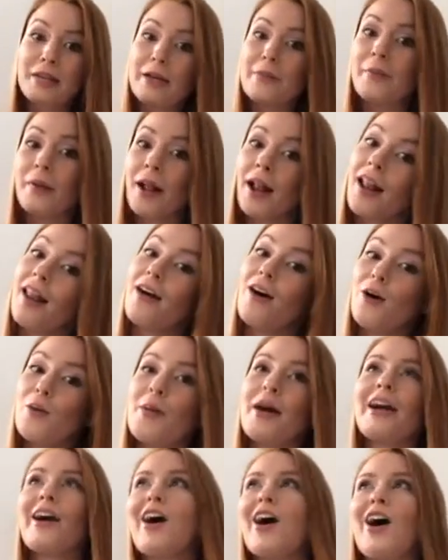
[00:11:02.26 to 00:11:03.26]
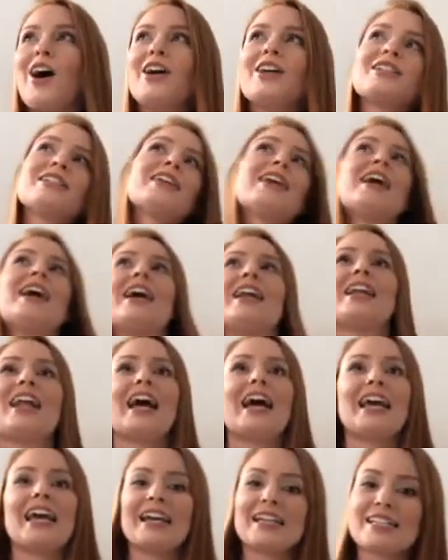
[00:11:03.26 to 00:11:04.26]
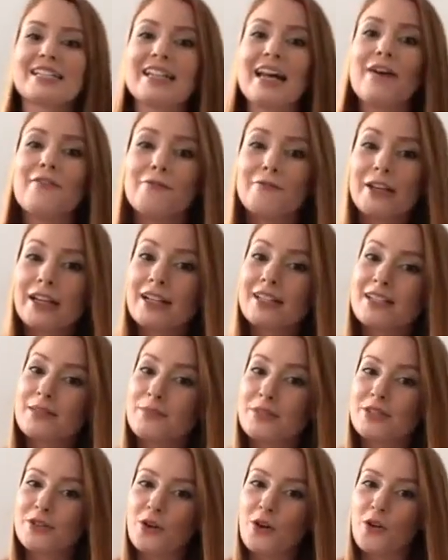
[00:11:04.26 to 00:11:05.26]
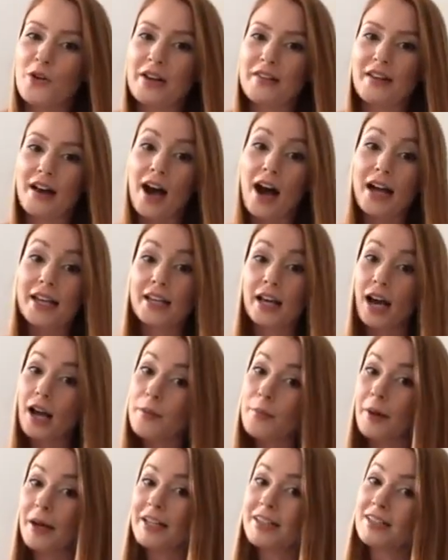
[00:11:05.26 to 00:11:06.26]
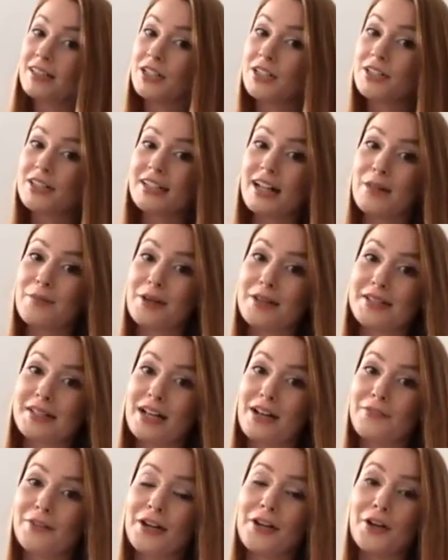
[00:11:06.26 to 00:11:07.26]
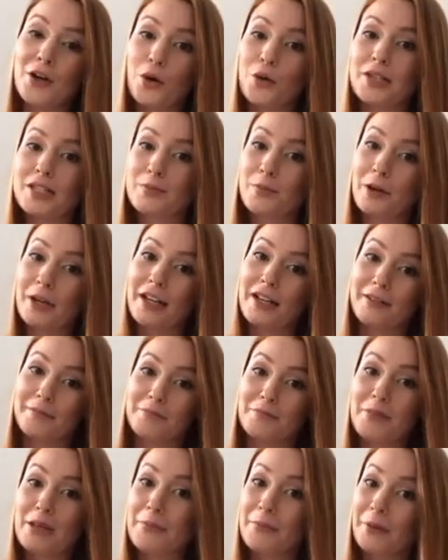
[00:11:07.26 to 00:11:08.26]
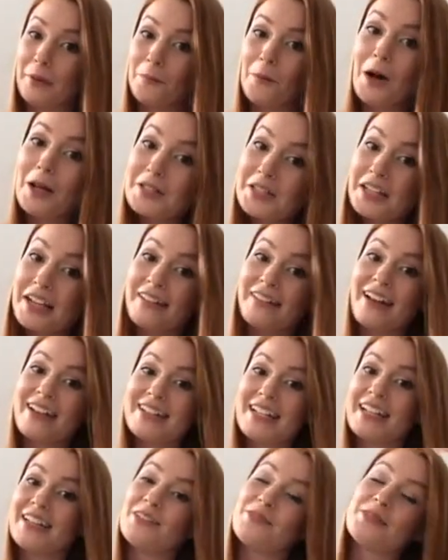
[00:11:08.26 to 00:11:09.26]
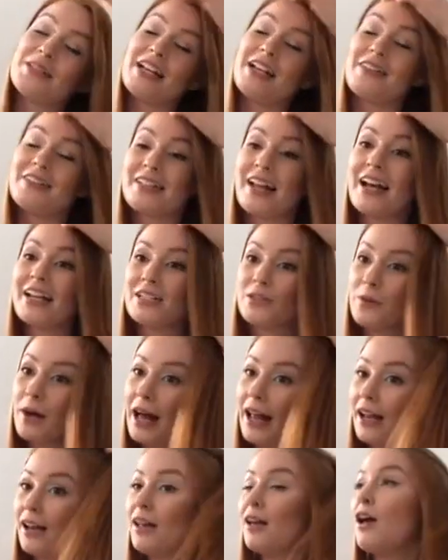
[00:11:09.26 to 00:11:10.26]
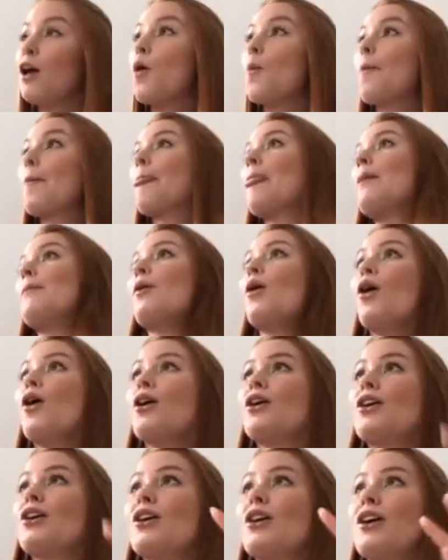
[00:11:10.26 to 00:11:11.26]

people. Oh my god. Like, it's that victim story that I personally used to tell myself. And I know there's probably people watching that tell themselves that as well. But